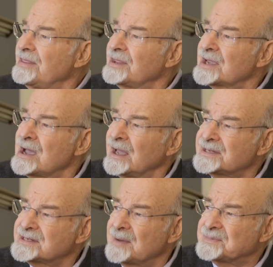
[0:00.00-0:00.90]
The
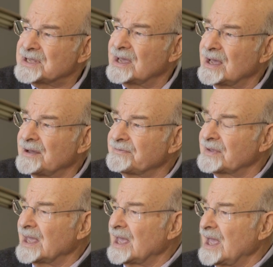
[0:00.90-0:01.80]
concept of
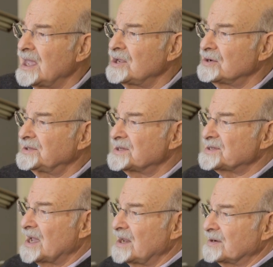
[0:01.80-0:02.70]
a good
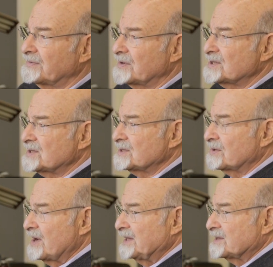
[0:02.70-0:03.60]
designer versus a
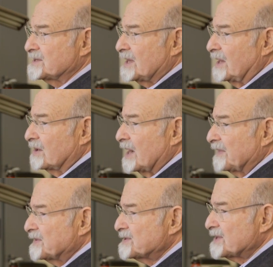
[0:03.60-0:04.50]
great designer
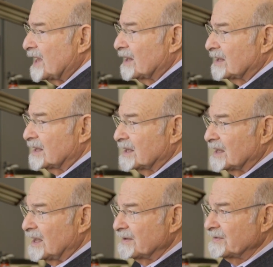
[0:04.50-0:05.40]
at the scale
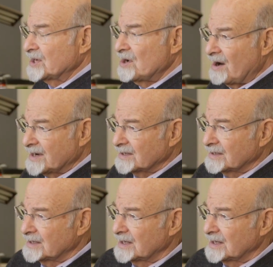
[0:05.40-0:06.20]
of a garden